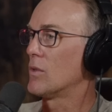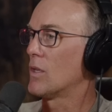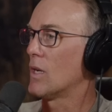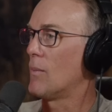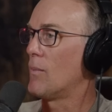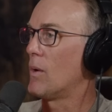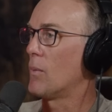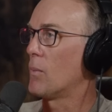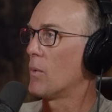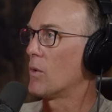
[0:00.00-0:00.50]

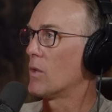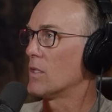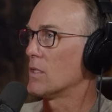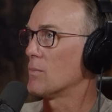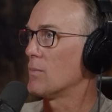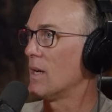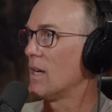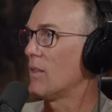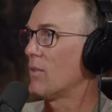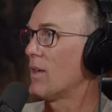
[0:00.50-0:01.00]
come up with
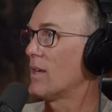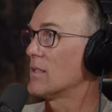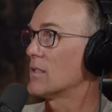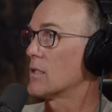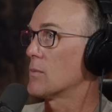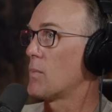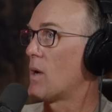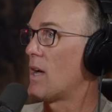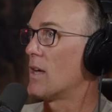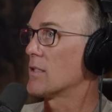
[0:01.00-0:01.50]
as many things
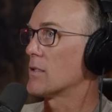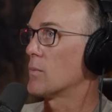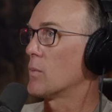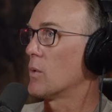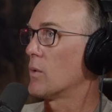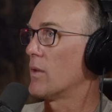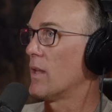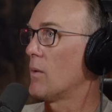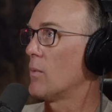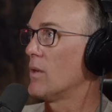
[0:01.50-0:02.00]
as
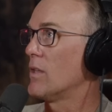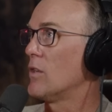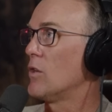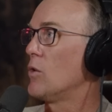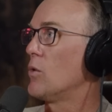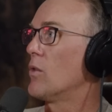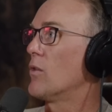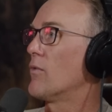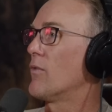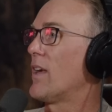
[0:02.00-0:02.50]
possible that we
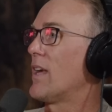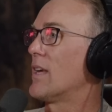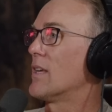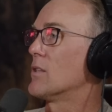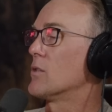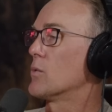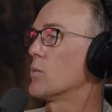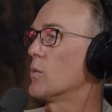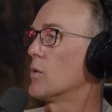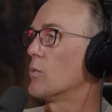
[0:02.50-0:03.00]
knew the
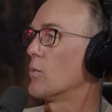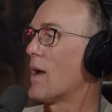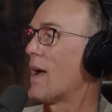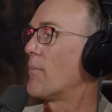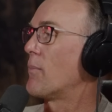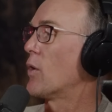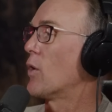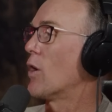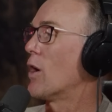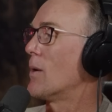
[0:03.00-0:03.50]
fans would
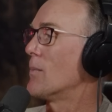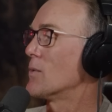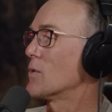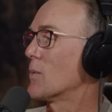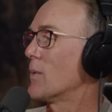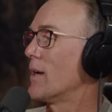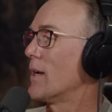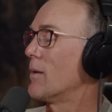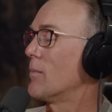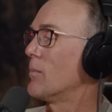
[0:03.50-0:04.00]
wrap their arms
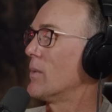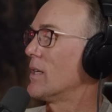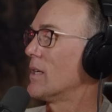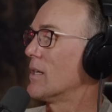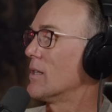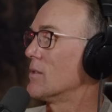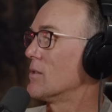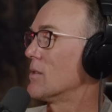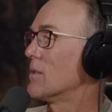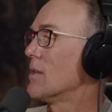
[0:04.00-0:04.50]
around,
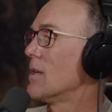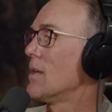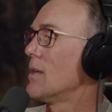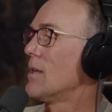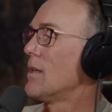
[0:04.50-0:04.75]
because